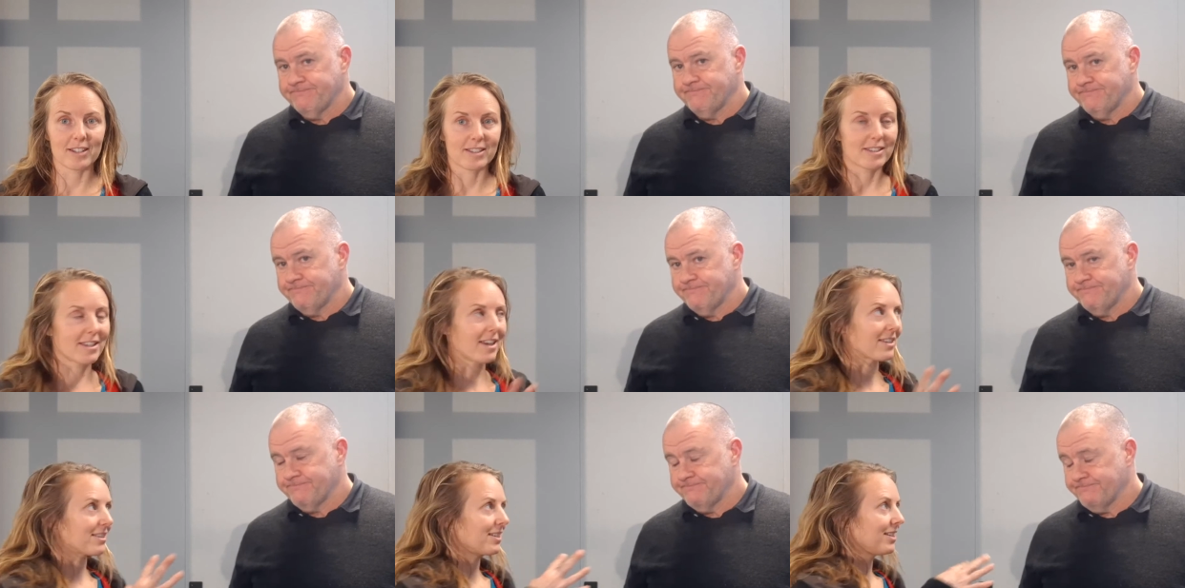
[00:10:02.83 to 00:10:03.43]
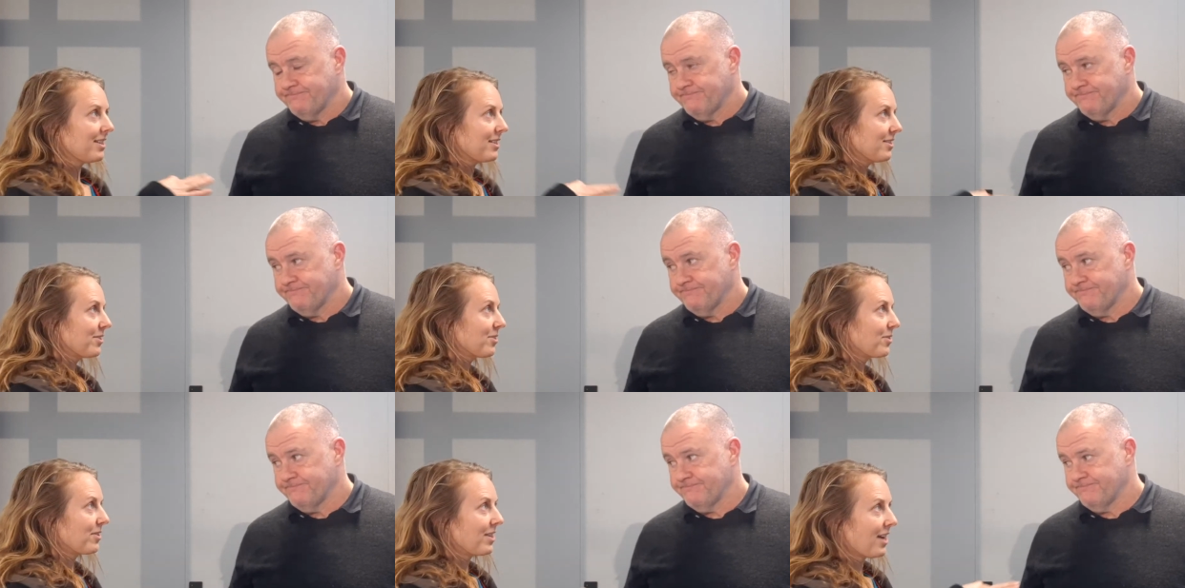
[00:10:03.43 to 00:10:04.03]
Speaker 1: sucked
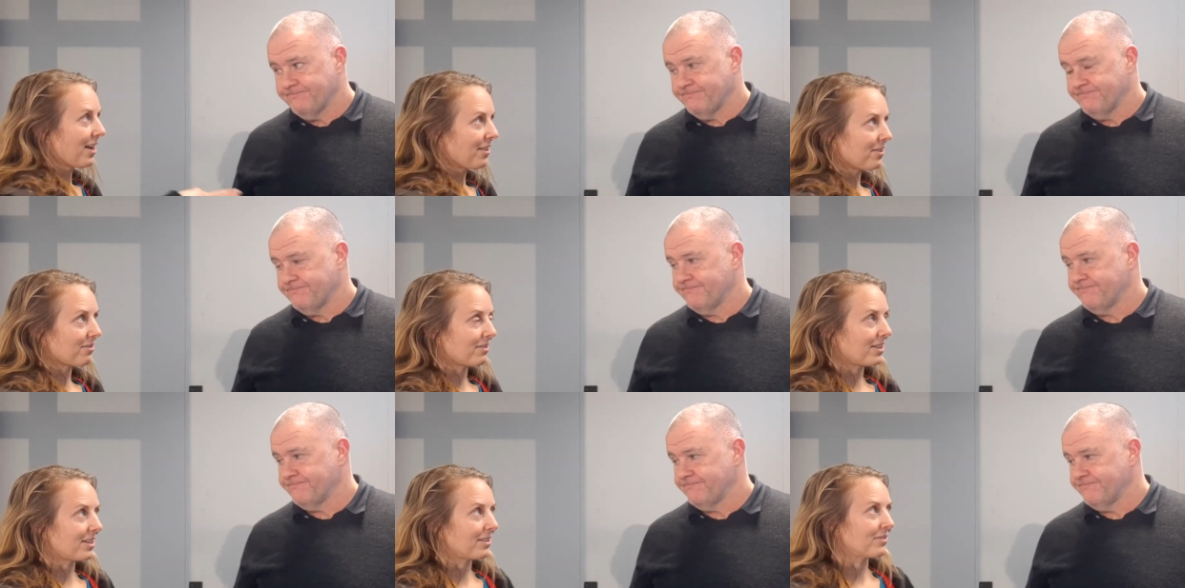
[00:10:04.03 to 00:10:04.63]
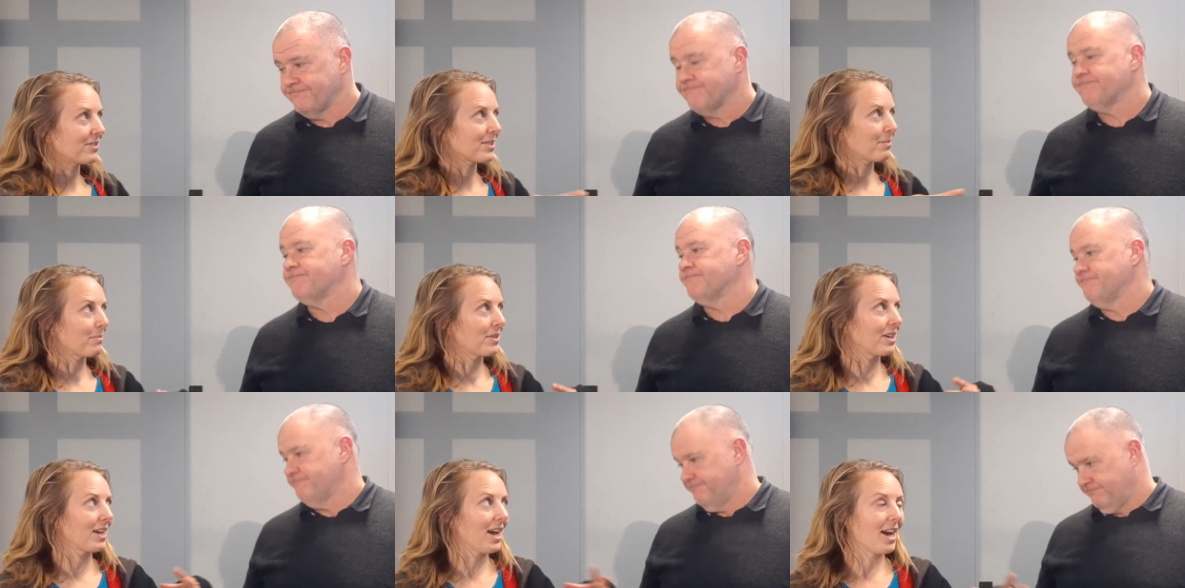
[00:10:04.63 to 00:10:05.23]
into the othering of
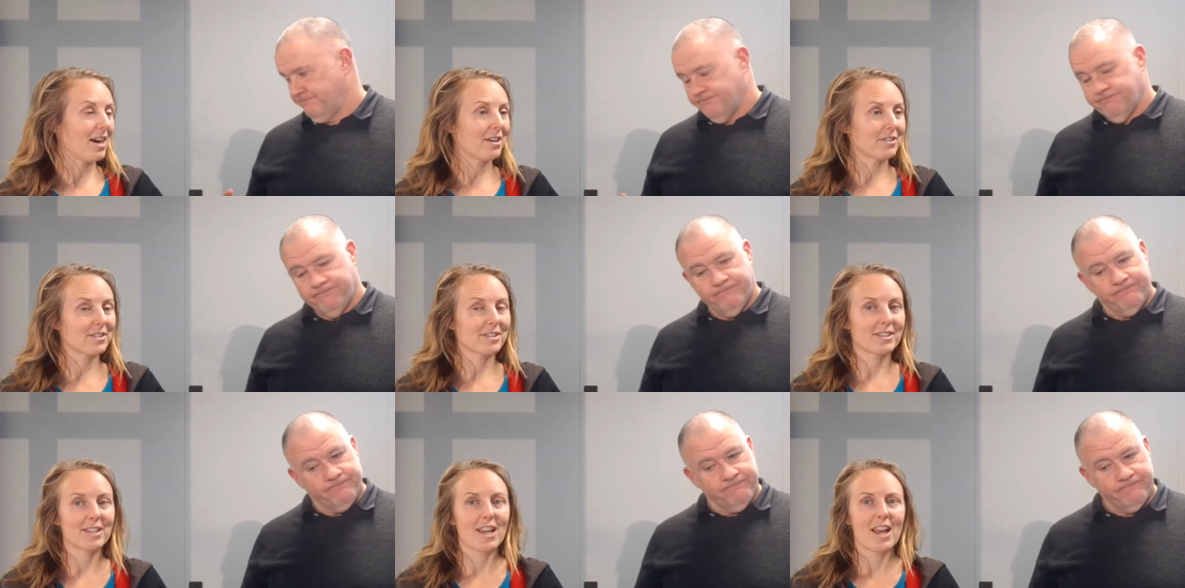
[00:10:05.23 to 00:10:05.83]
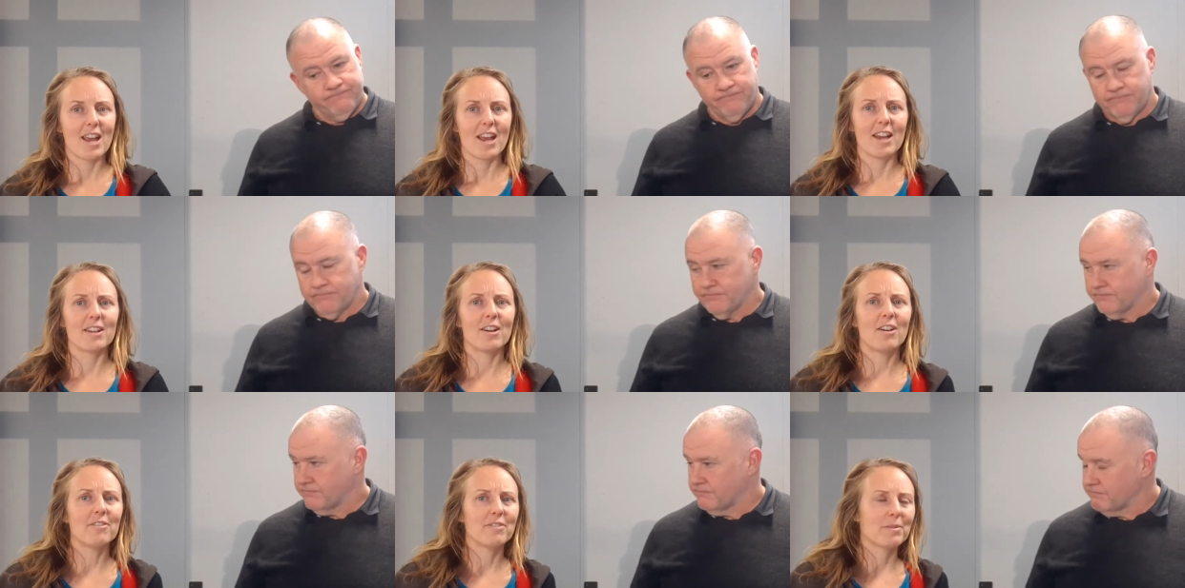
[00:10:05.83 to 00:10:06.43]
something else, and
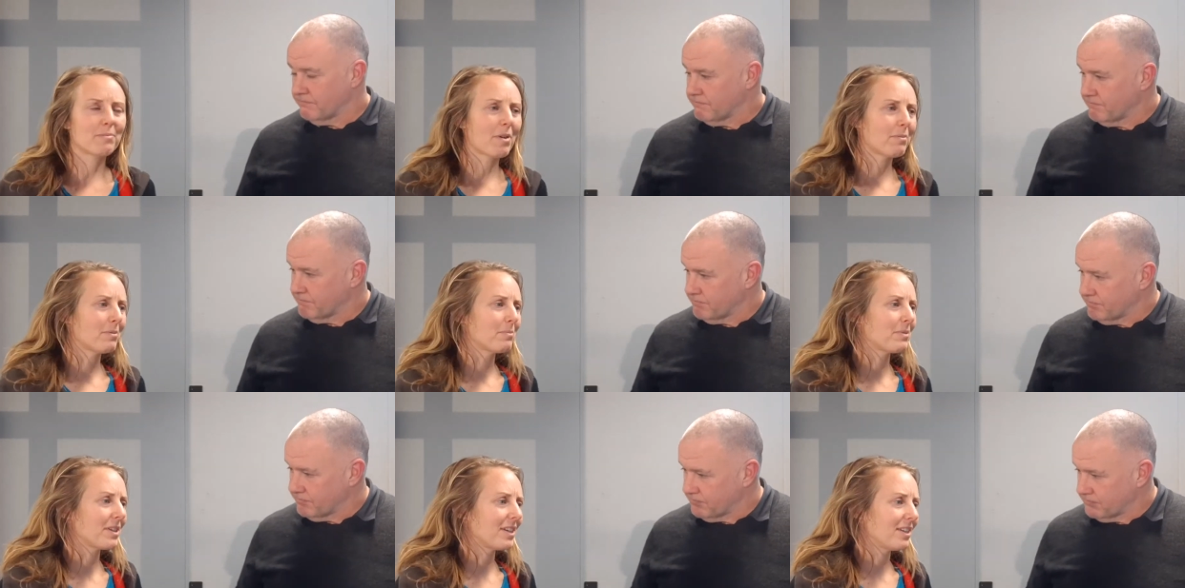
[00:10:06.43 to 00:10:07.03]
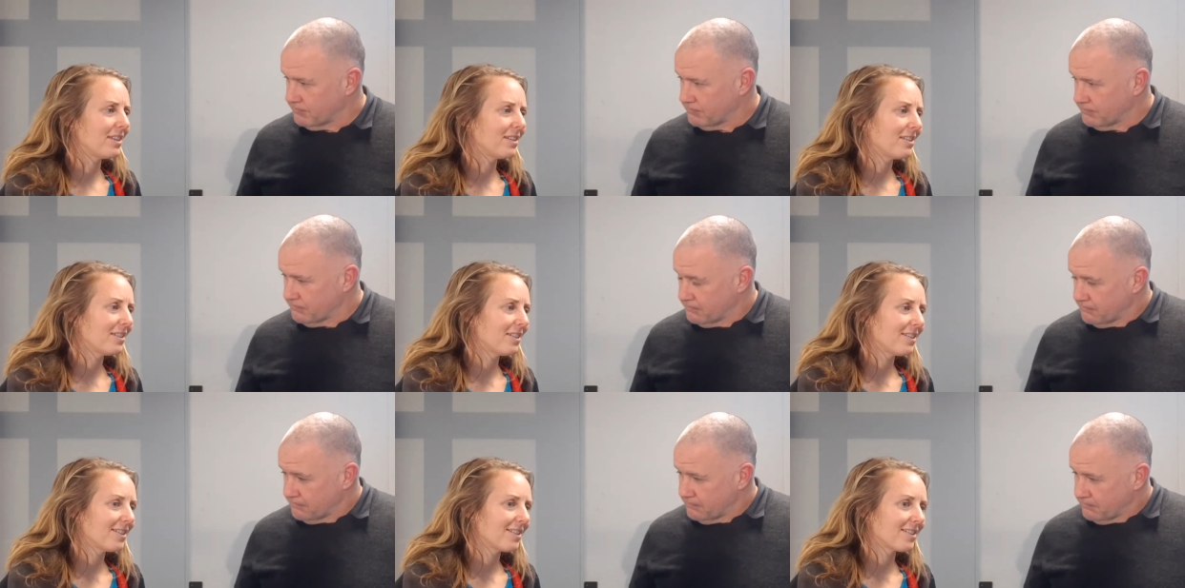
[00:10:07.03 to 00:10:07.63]
often probably
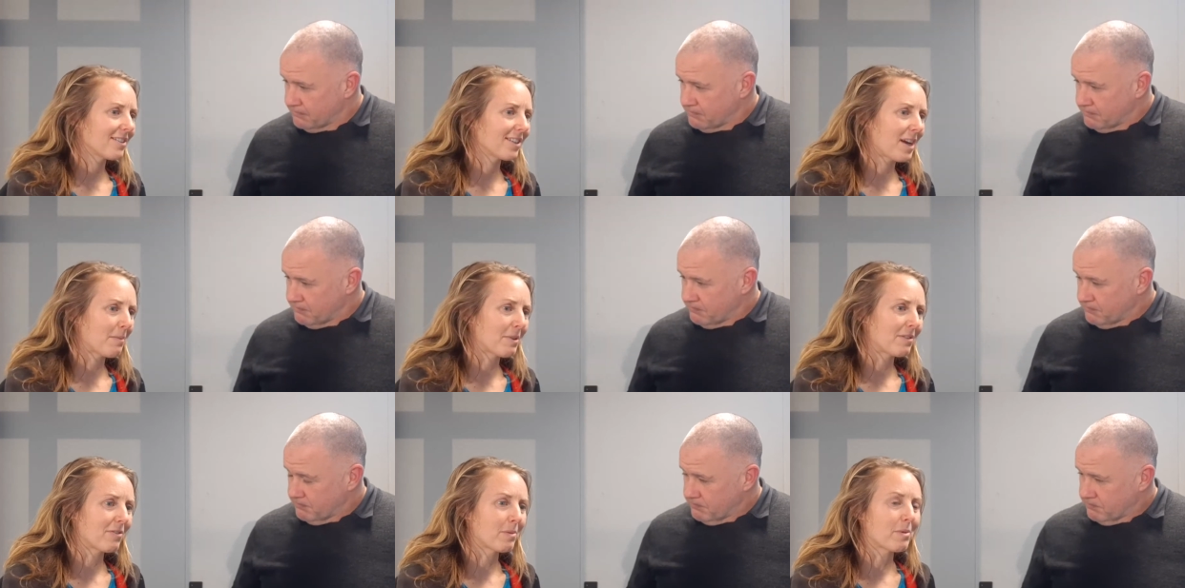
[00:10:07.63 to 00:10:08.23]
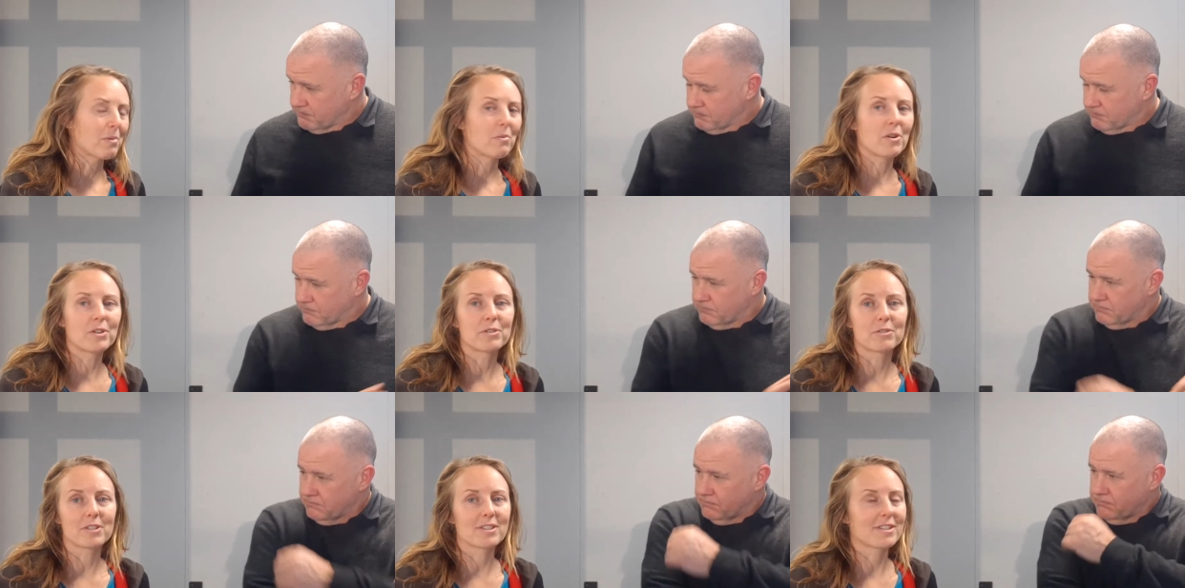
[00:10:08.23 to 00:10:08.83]
coming from a
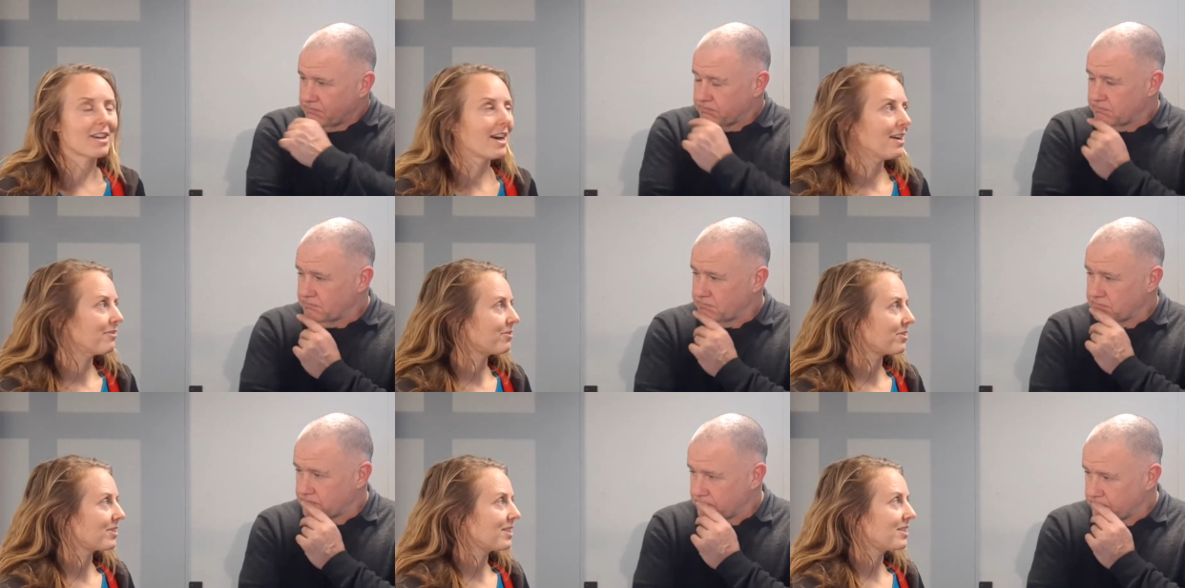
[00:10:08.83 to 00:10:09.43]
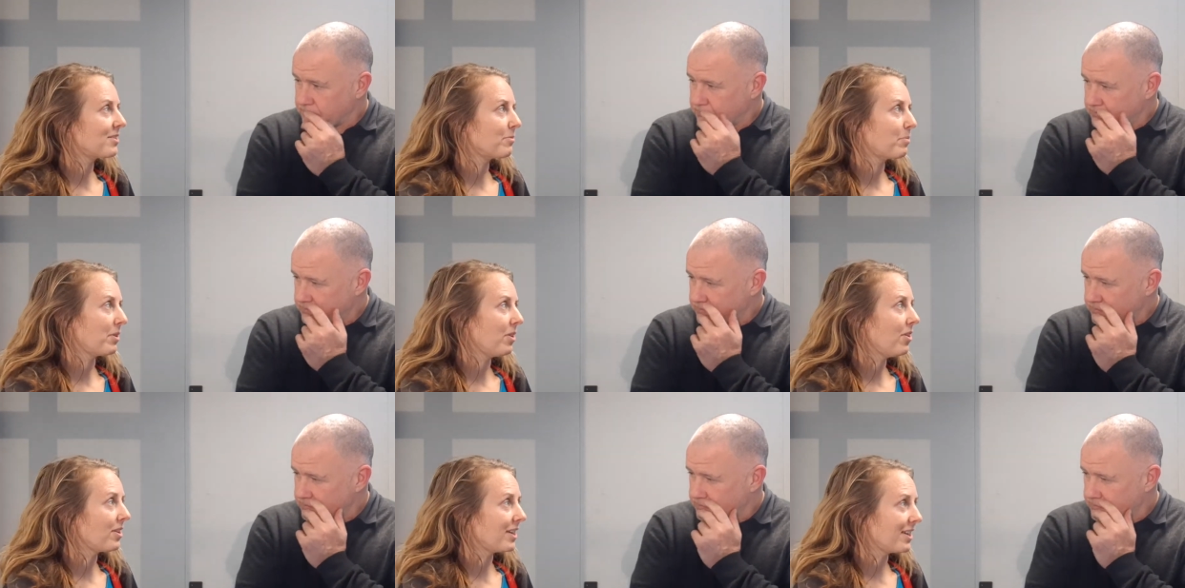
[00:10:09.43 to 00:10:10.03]
want or a desire for a sense of
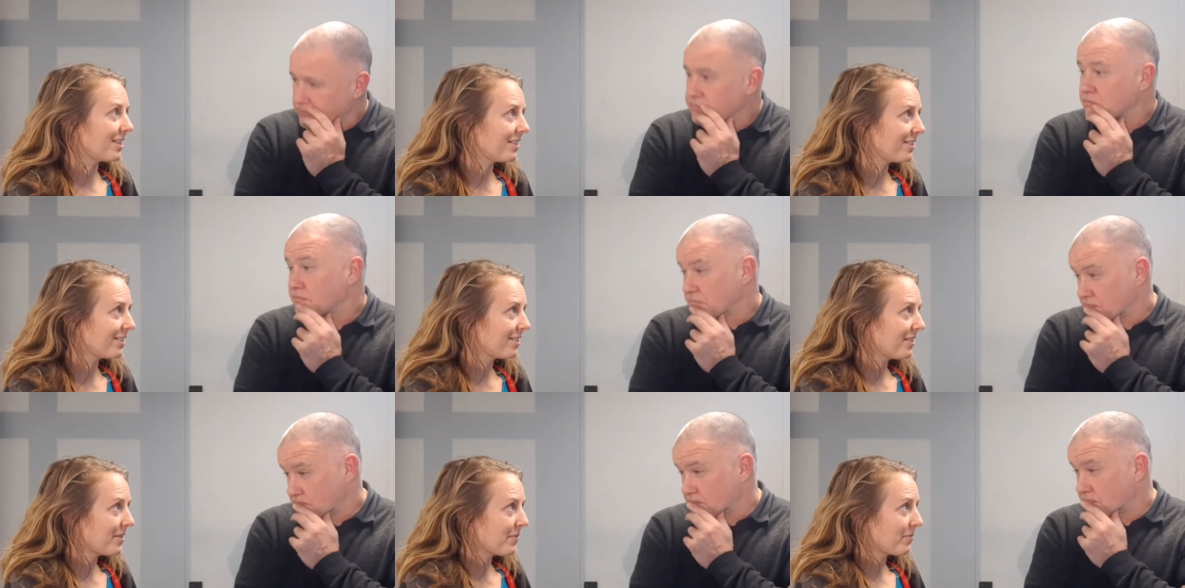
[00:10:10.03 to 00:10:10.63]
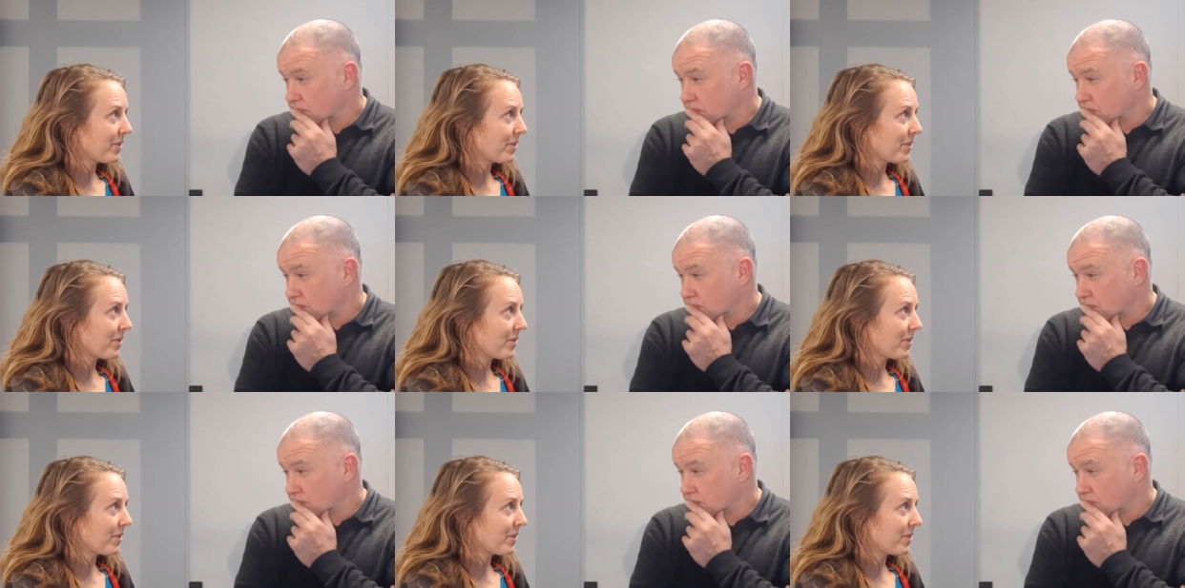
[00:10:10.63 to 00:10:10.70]
belonging, mm.